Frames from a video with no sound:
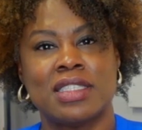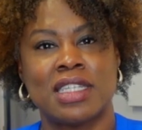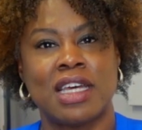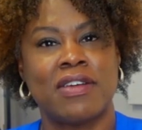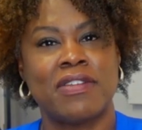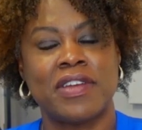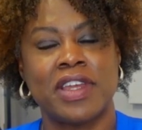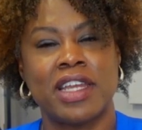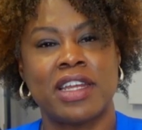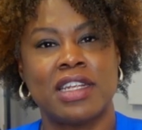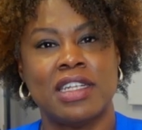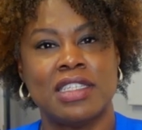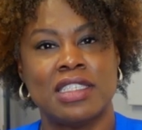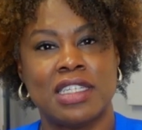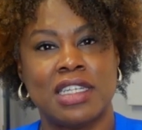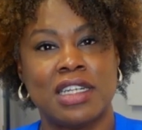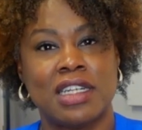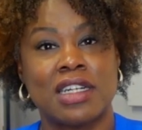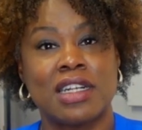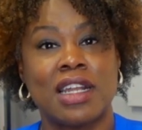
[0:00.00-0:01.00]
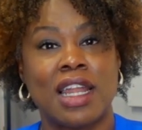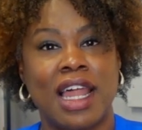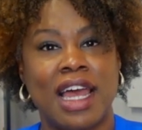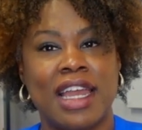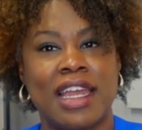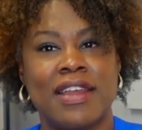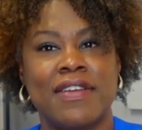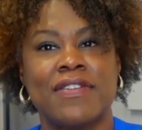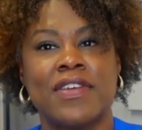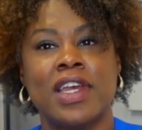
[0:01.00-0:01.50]
self-care into your
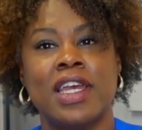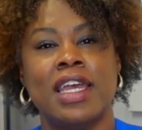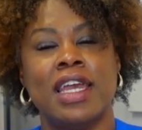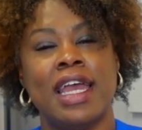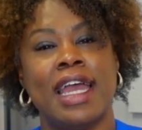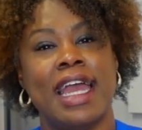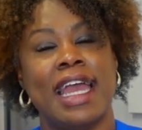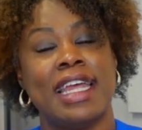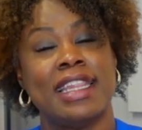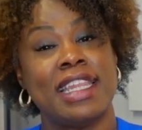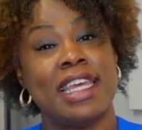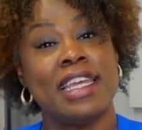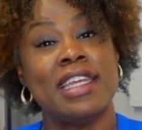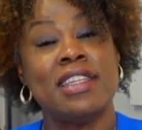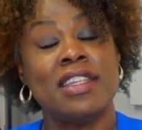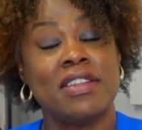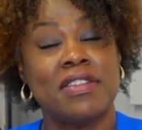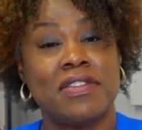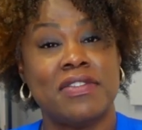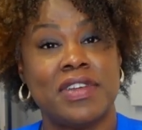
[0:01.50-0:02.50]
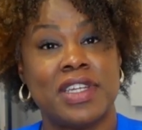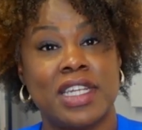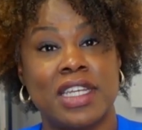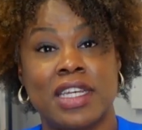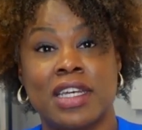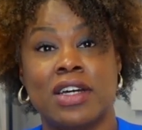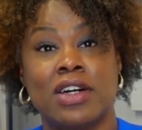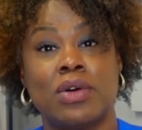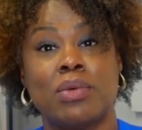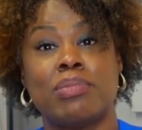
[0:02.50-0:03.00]
life, at the end of the
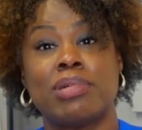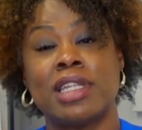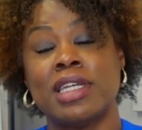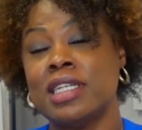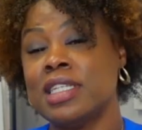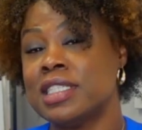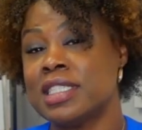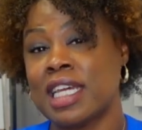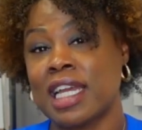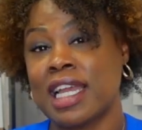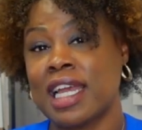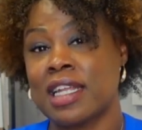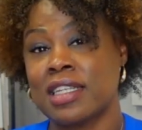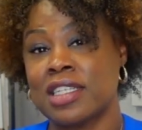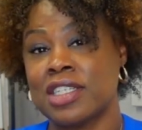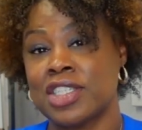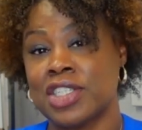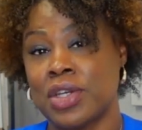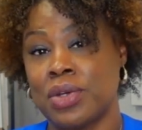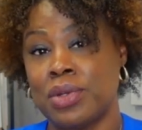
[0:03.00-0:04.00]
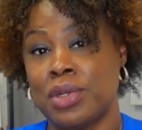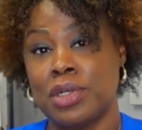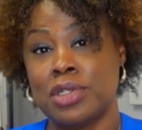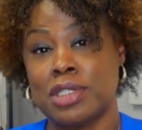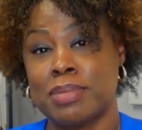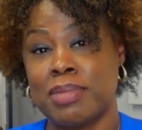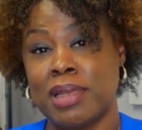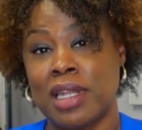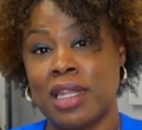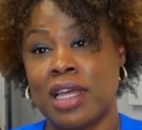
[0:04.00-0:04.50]
video, please check out the show notes
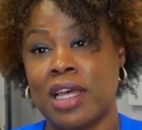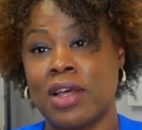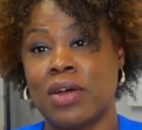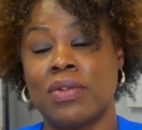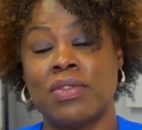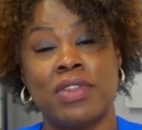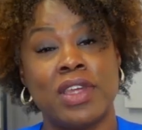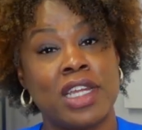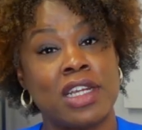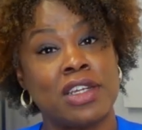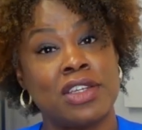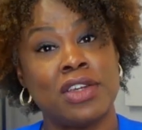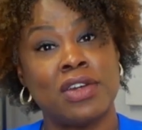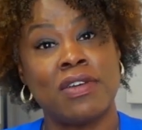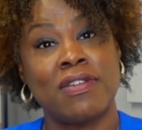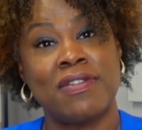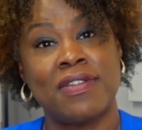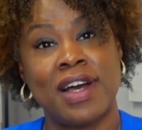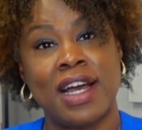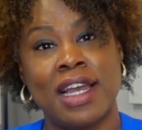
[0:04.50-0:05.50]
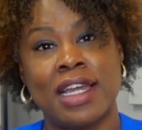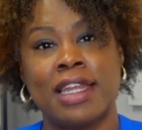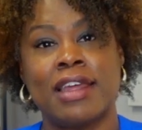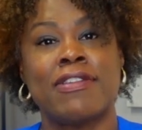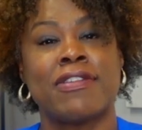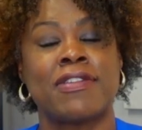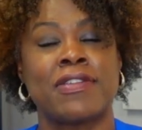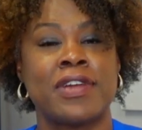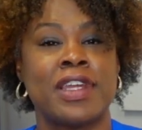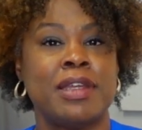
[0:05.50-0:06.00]
below. There you'll find a
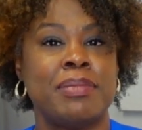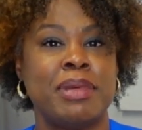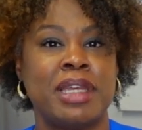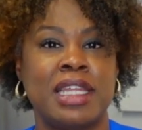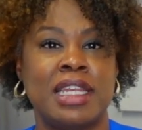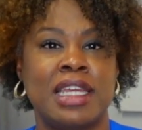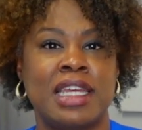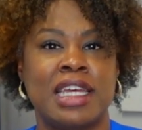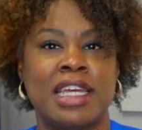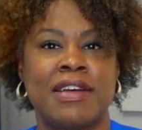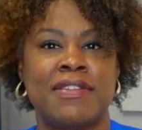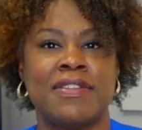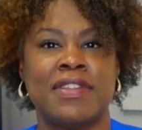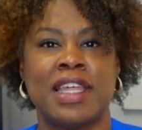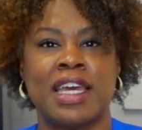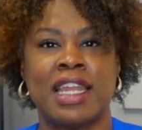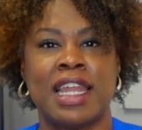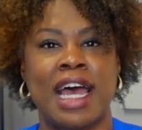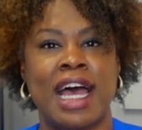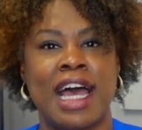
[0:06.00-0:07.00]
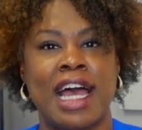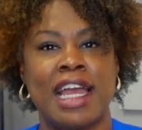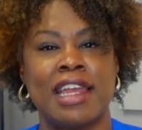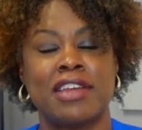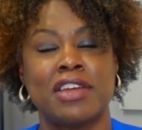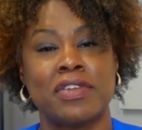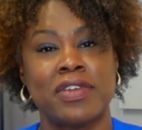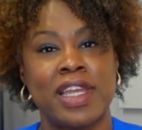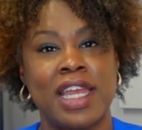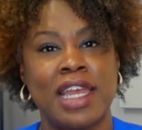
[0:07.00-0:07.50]
free PDF that I
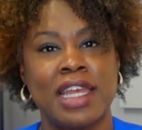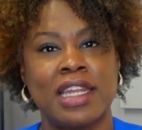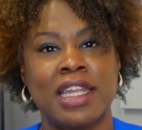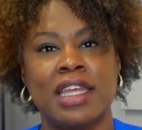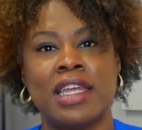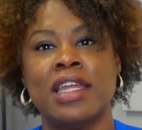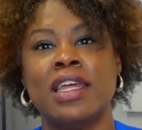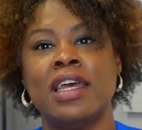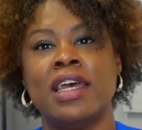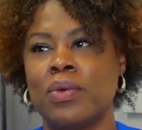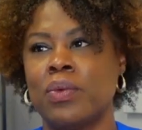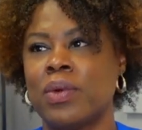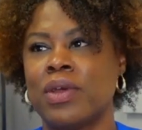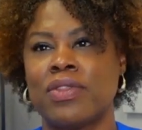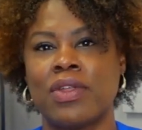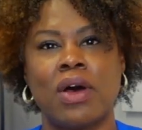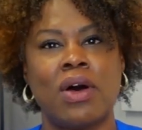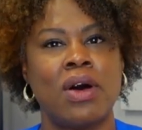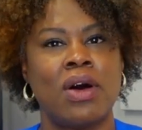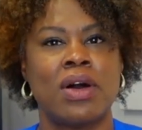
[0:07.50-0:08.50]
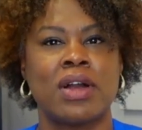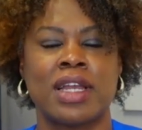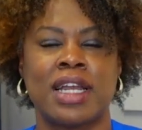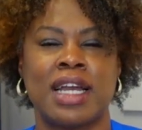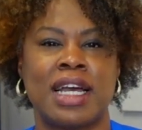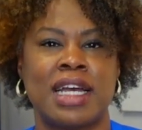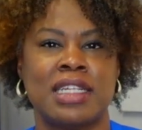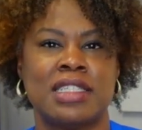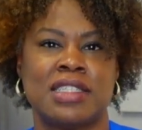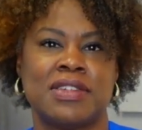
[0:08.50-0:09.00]
created with all
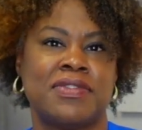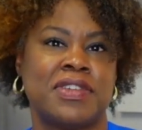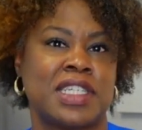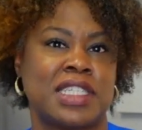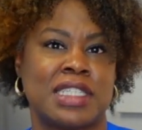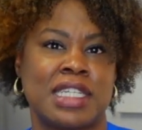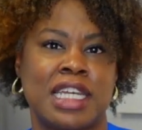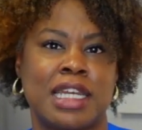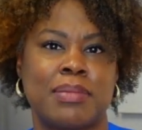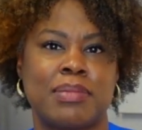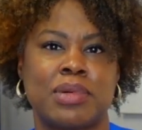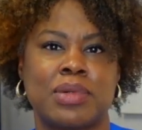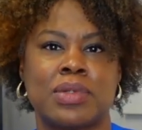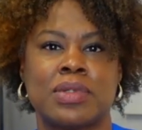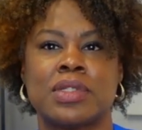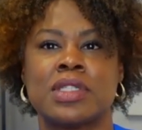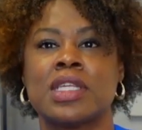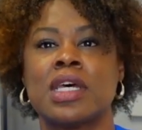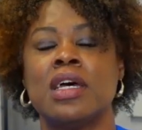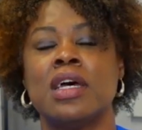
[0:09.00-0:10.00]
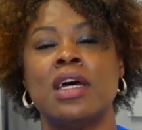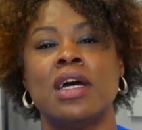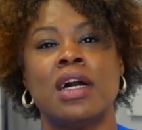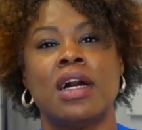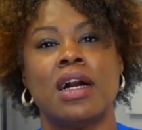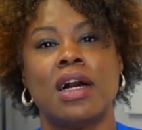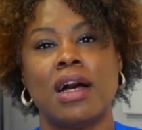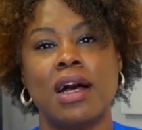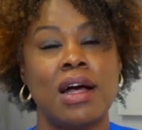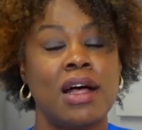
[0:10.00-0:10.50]
kinds of examples
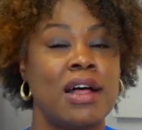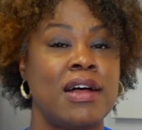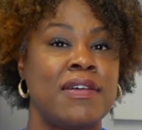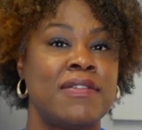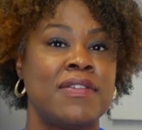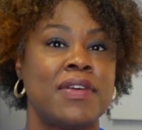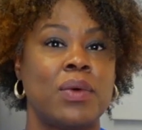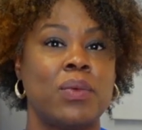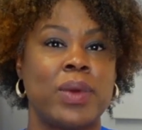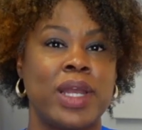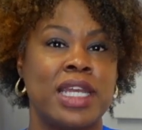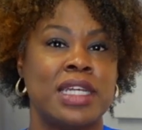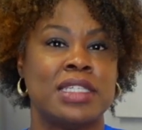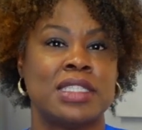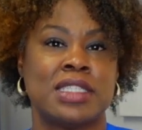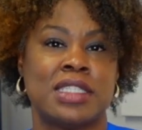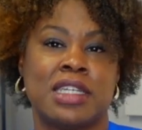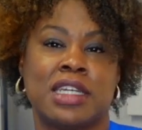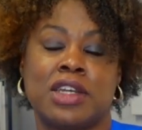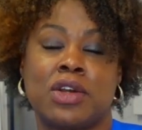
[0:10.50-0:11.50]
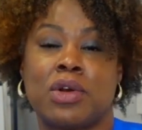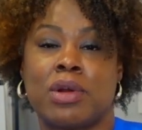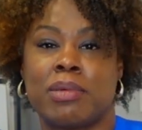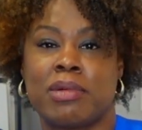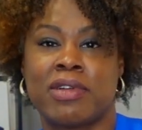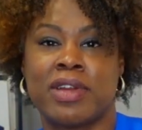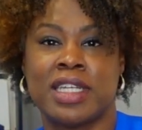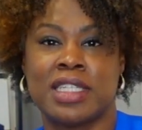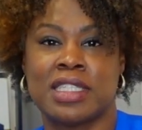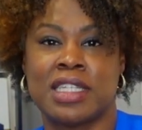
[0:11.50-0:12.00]
of ways to
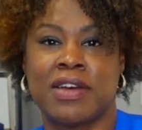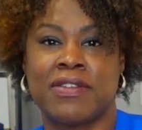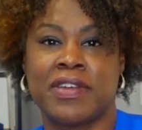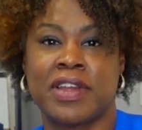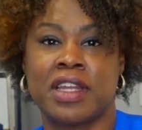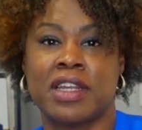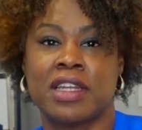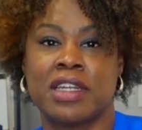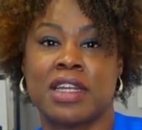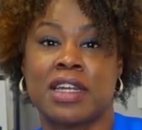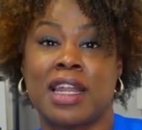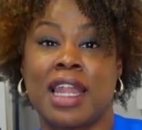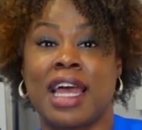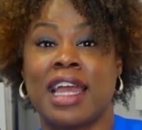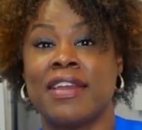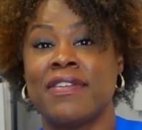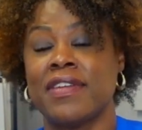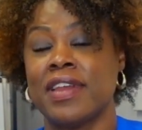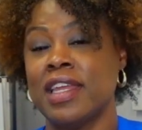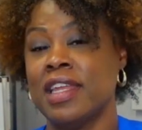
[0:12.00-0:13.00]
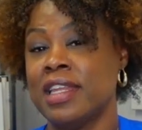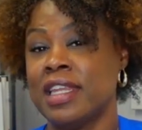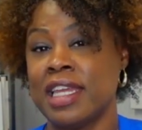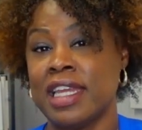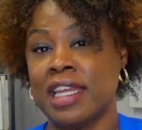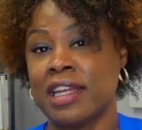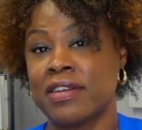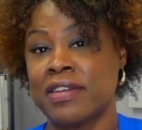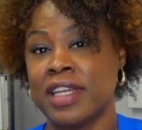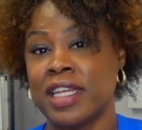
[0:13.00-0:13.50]
incorporate self-care in your life in the
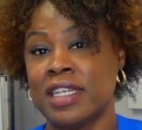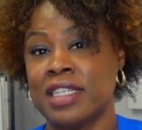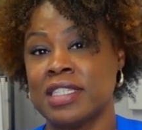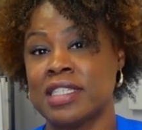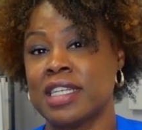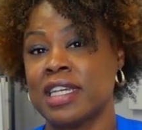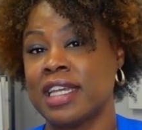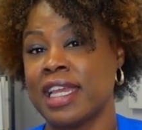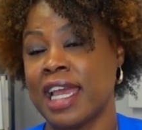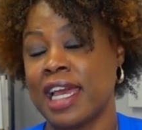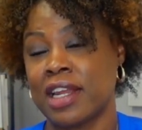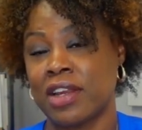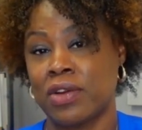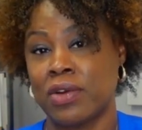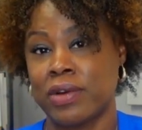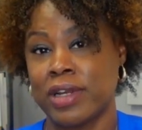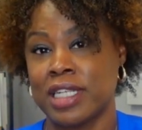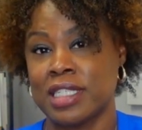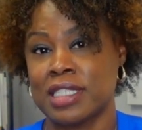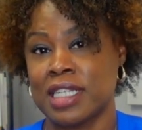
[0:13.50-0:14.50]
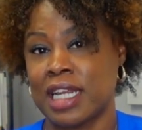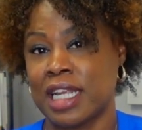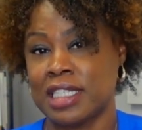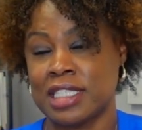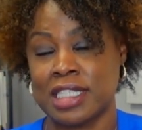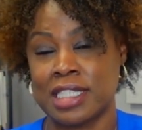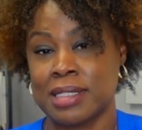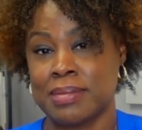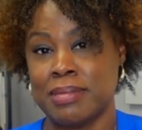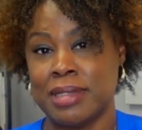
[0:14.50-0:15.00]
areas and categories that I
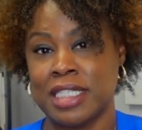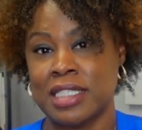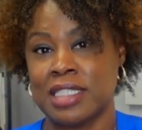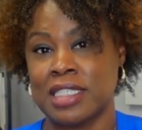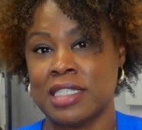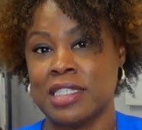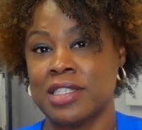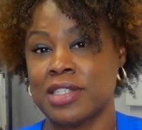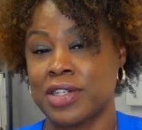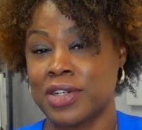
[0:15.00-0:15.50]
just mentioned